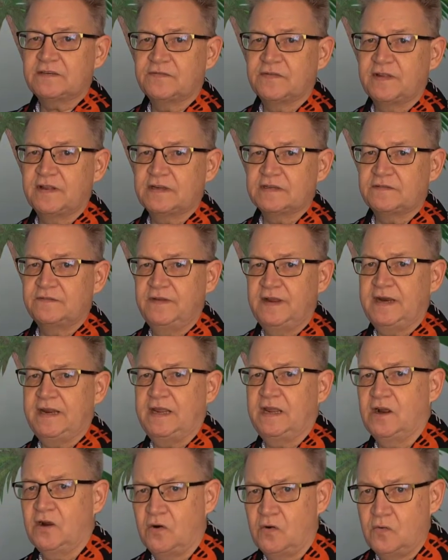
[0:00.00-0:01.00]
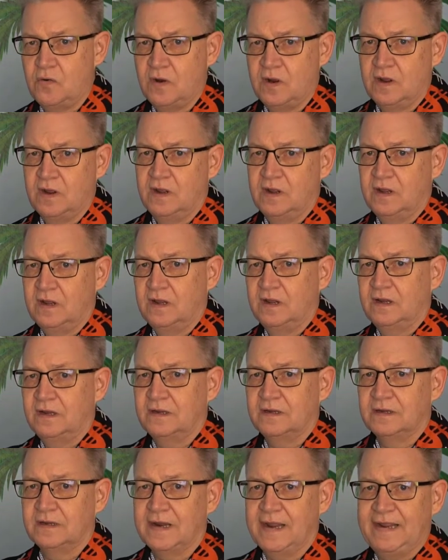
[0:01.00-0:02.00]
for this video.
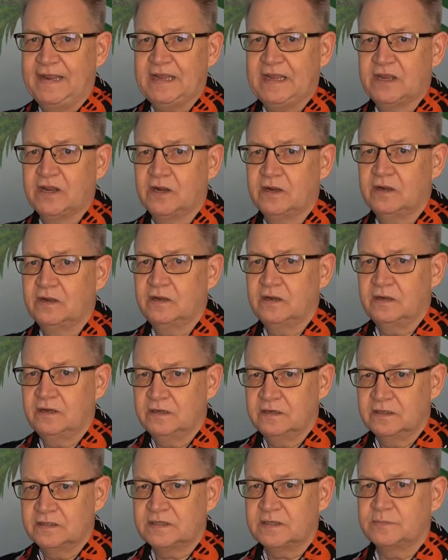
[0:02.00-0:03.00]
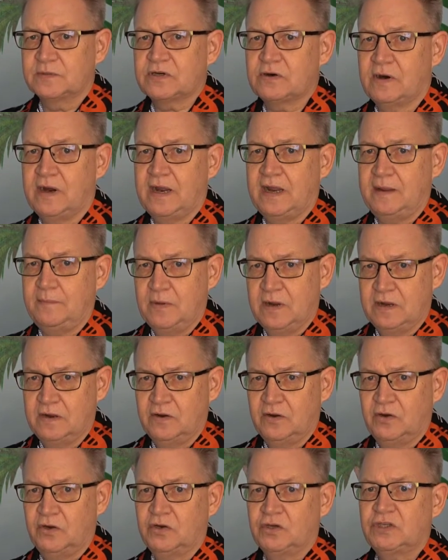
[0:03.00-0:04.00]
Like, subscribe,
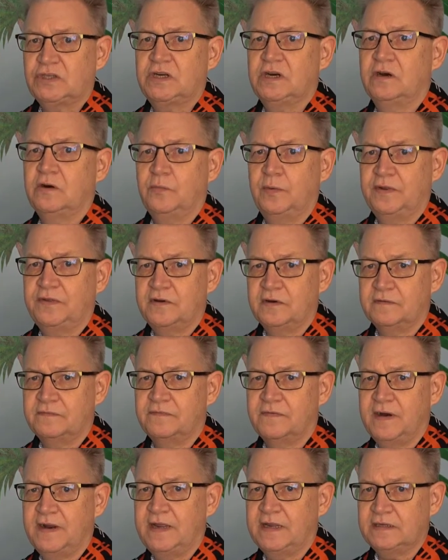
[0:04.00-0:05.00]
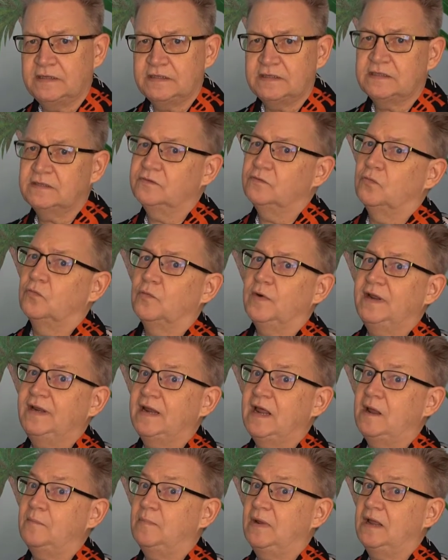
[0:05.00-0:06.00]
share it with your friends, ring
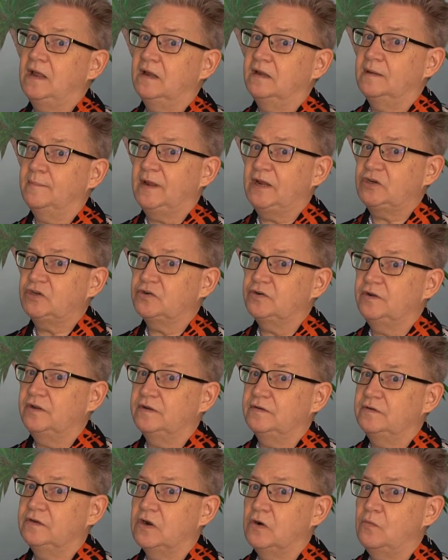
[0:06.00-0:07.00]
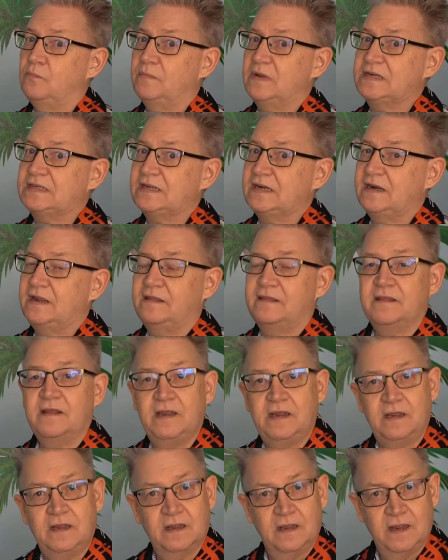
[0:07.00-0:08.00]
that bell to make sure you don't miss
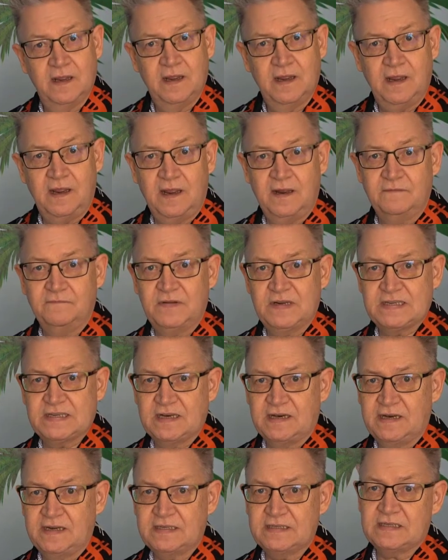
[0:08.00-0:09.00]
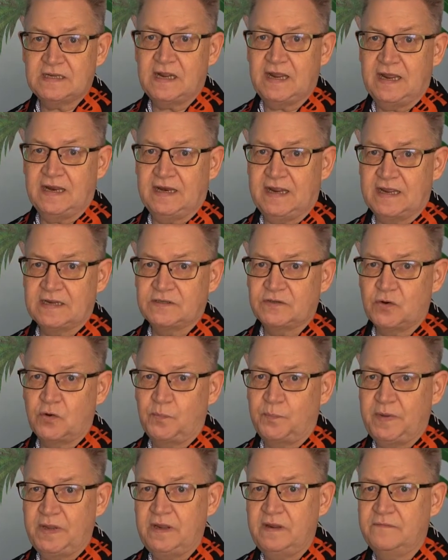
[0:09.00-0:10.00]
anything, and visit us at
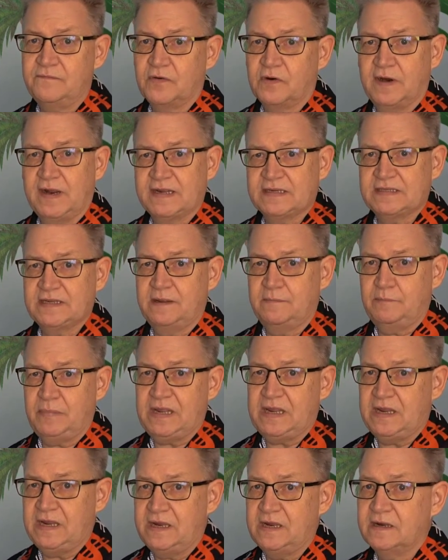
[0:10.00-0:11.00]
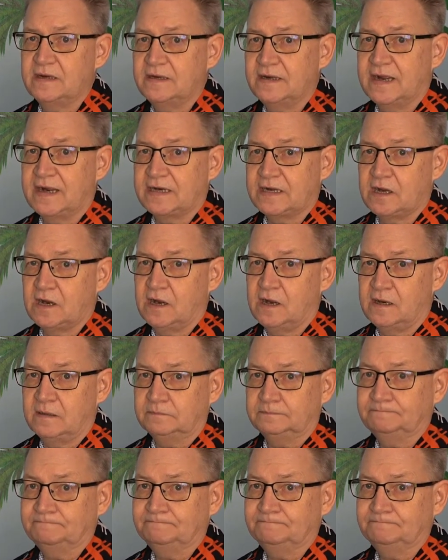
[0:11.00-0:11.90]
sopforsmb.com.